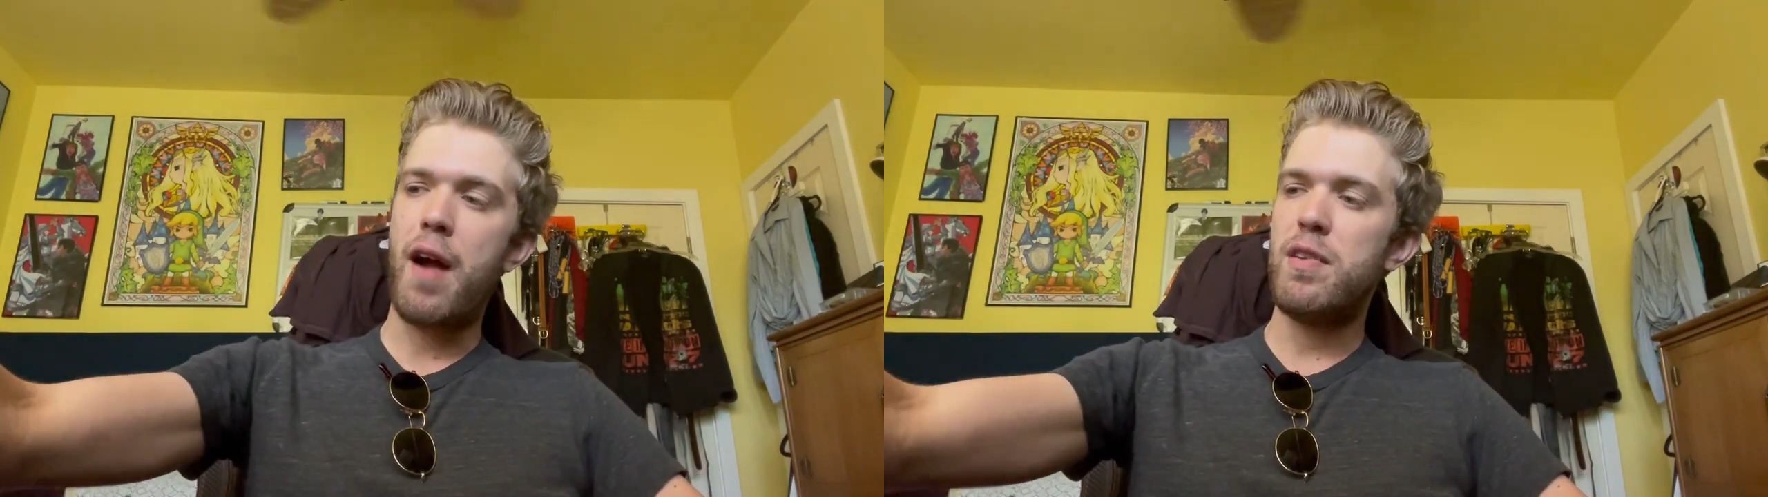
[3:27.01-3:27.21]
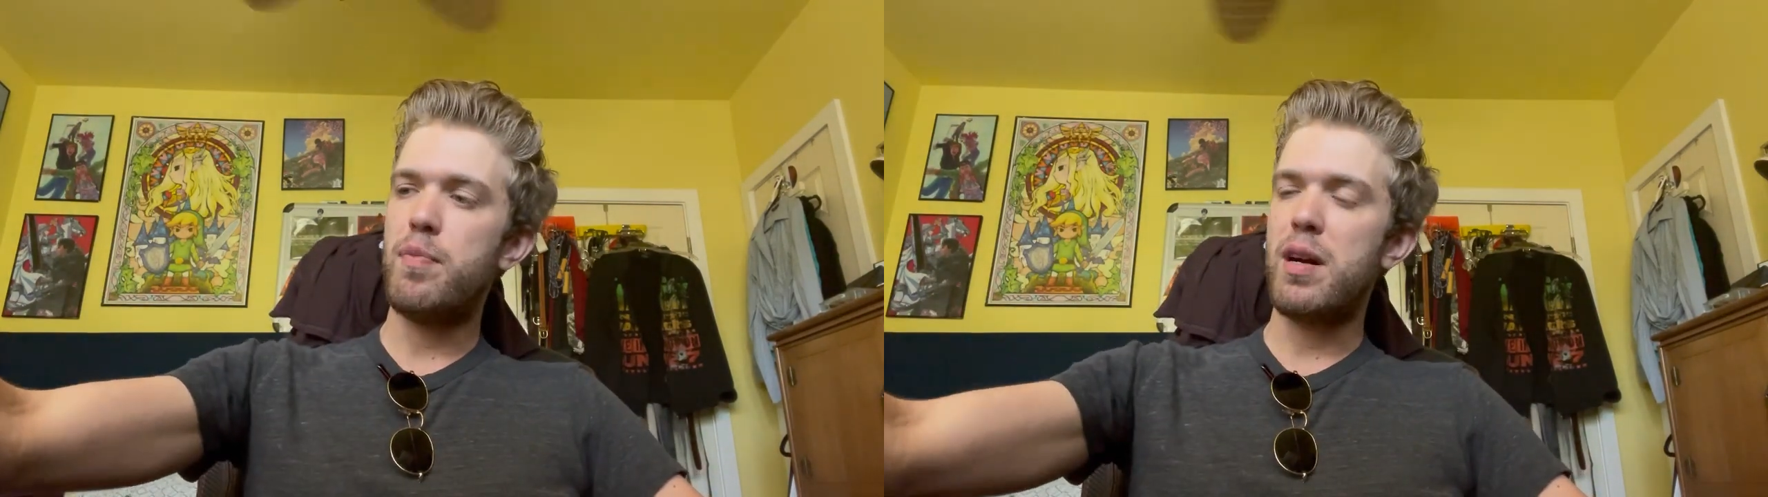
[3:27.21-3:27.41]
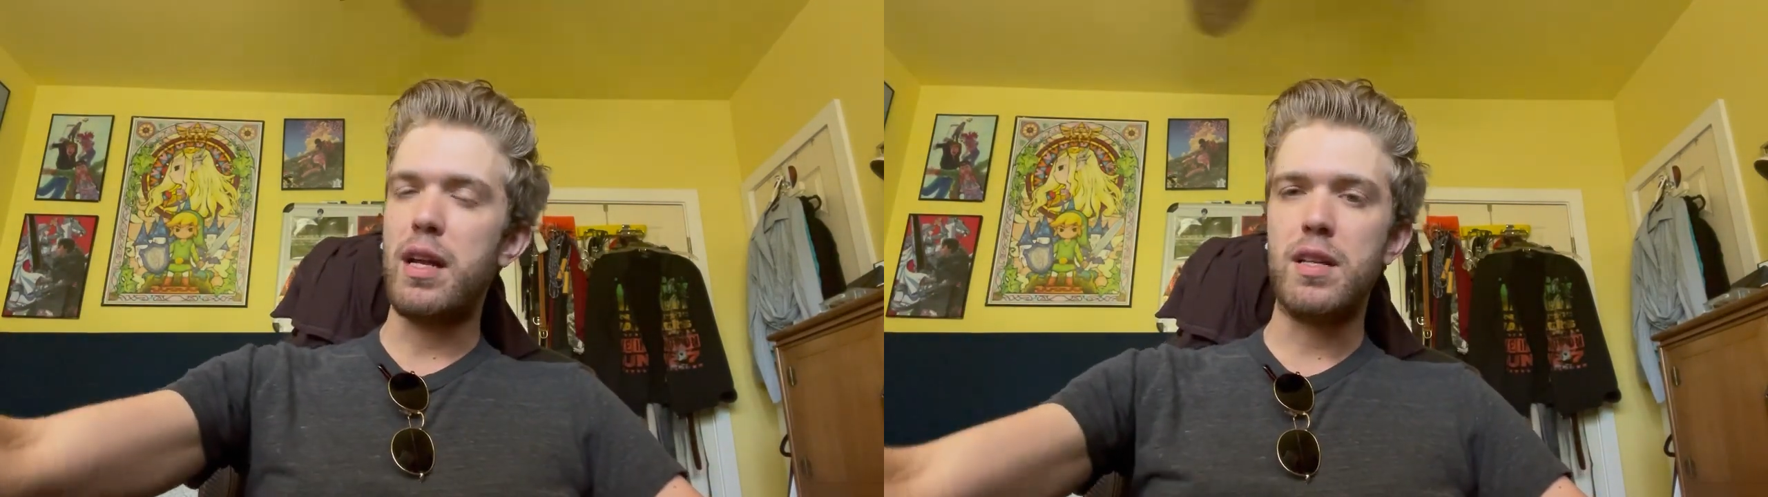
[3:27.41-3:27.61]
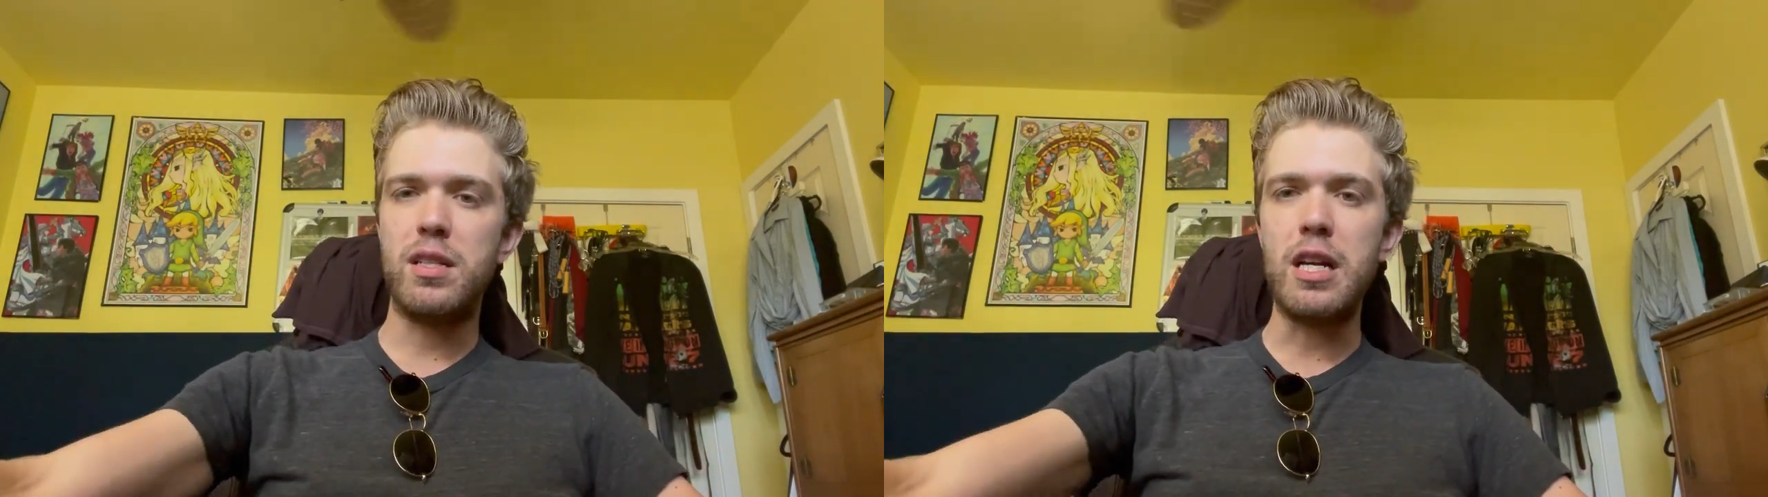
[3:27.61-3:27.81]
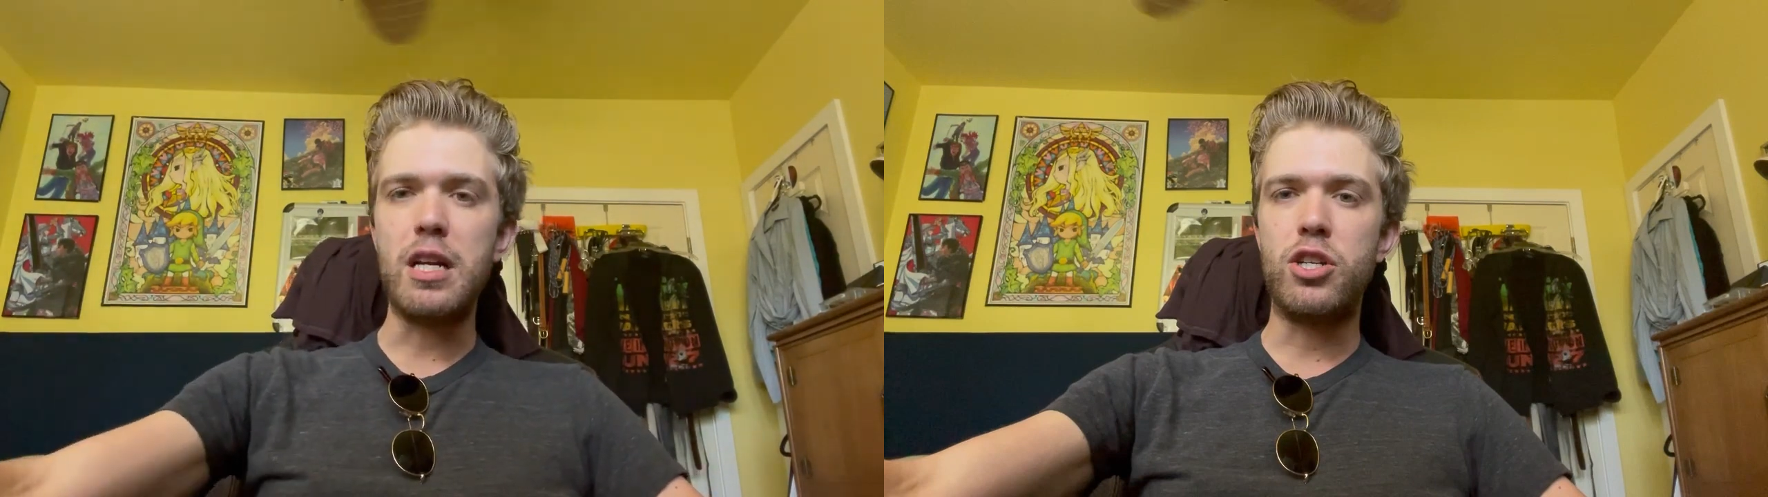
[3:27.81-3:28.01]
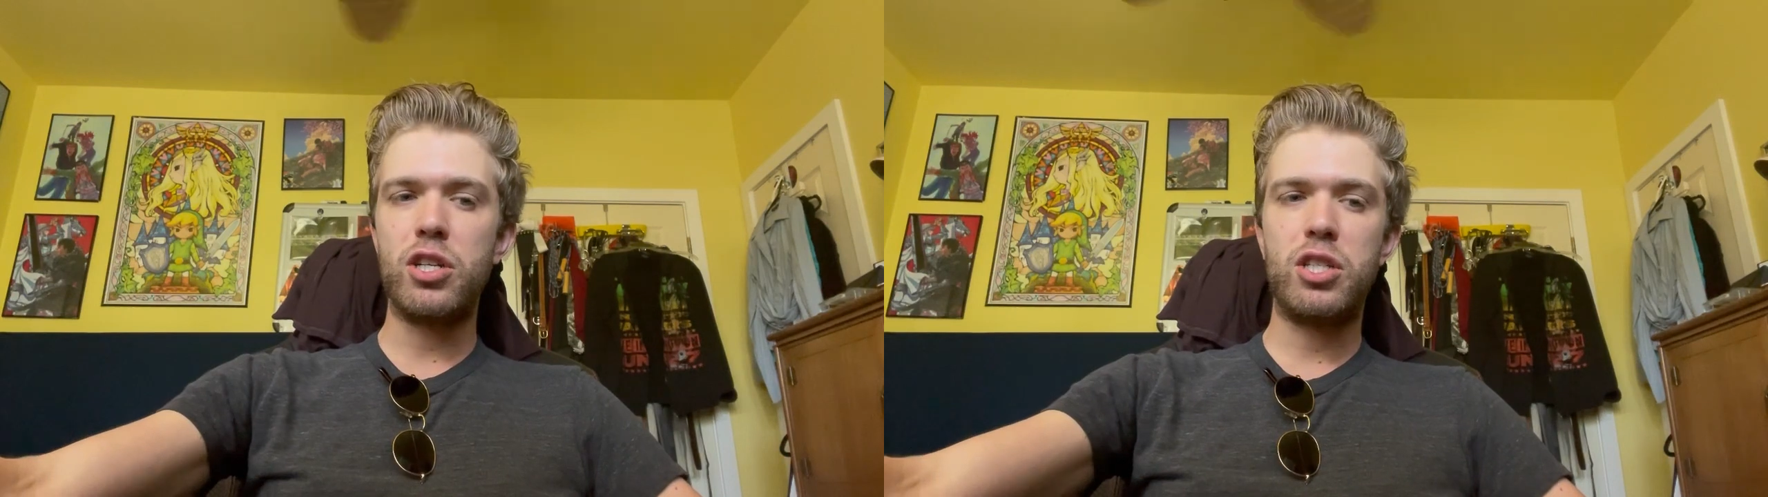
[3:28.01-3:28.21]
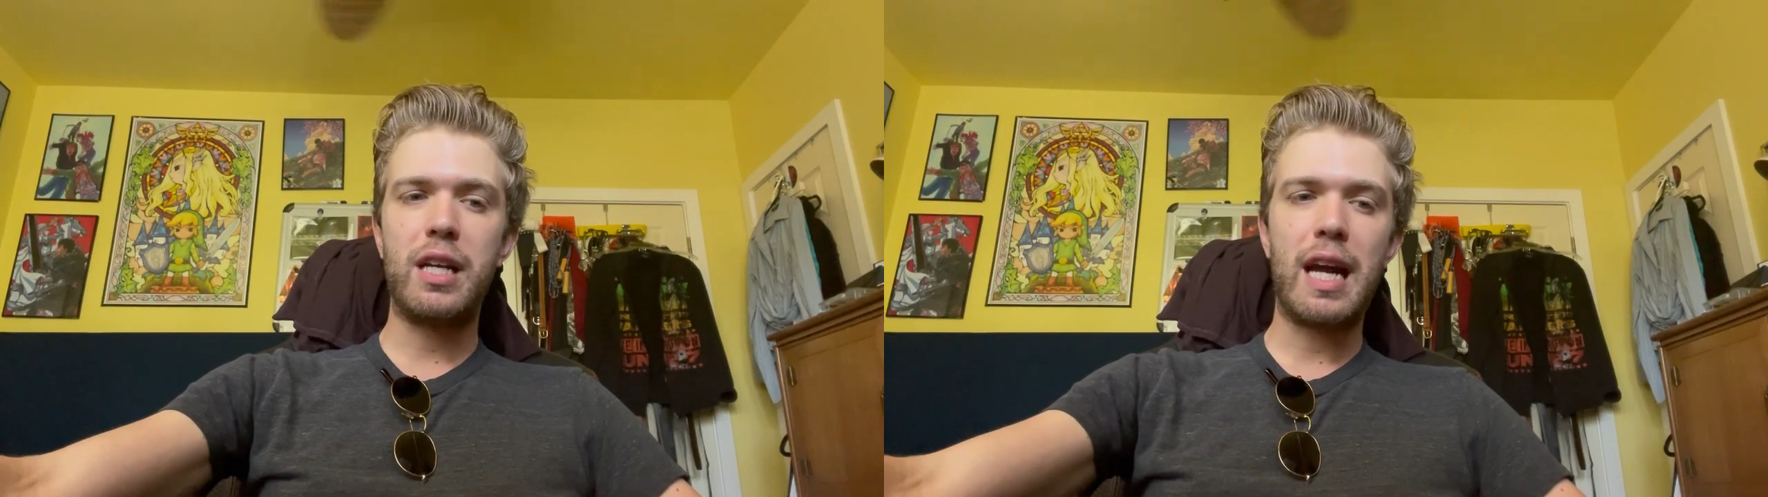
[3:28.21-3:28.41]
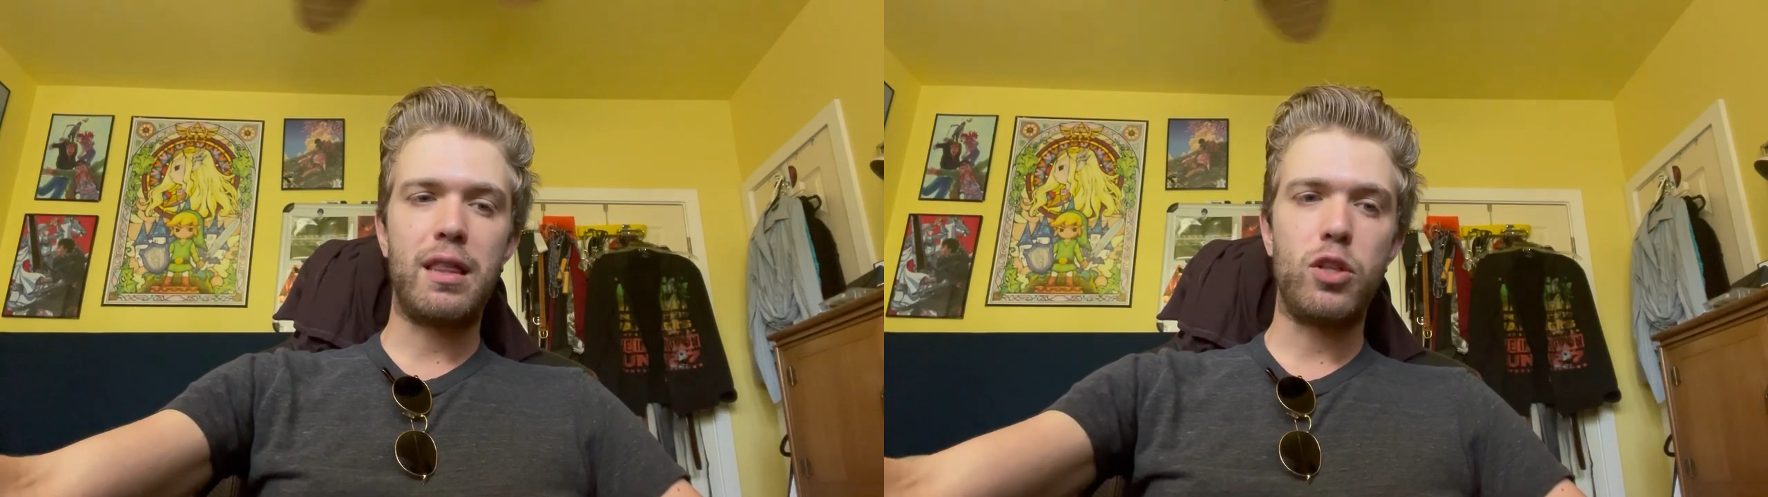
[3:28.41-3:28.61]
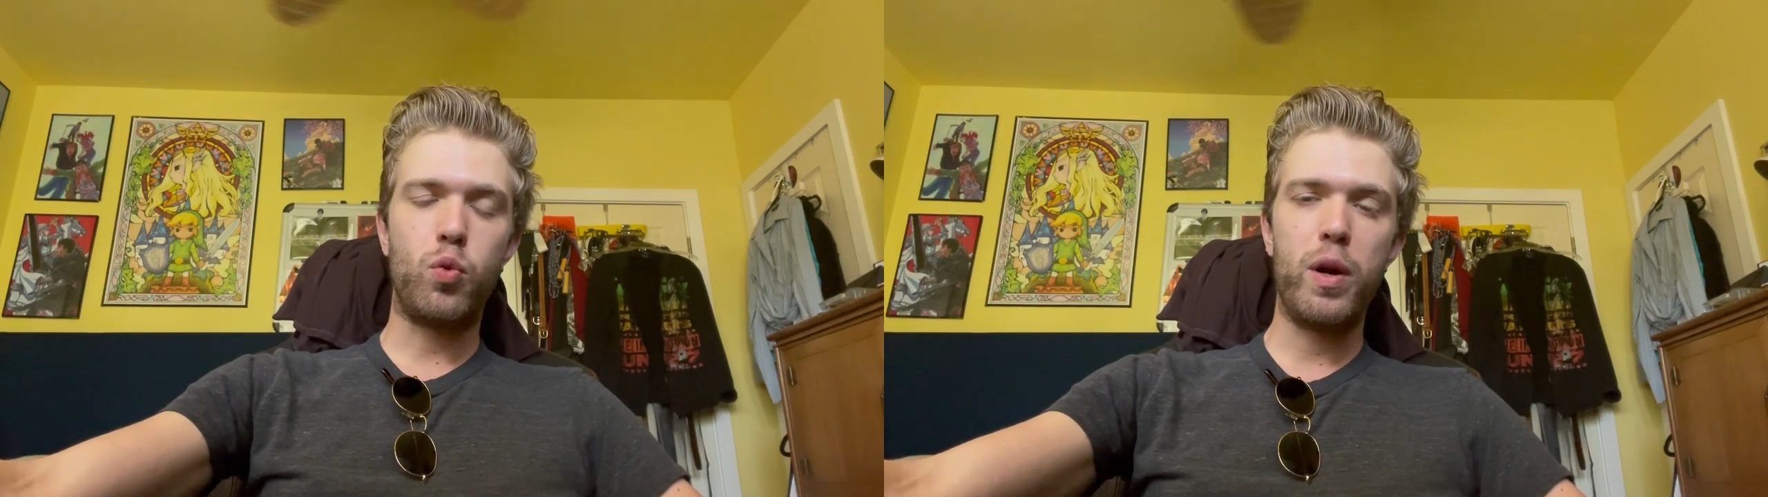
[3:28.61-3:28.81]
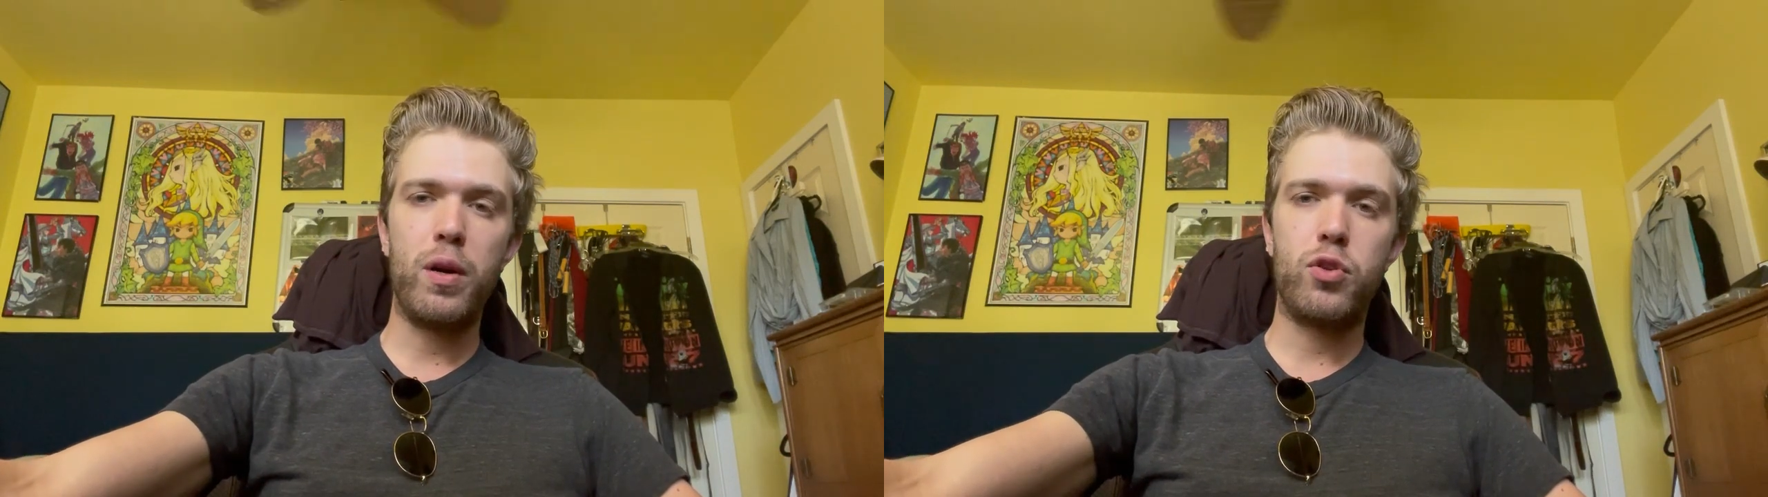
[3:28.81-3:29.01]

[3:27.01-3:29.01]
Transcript: everybody to see just to get the Twitter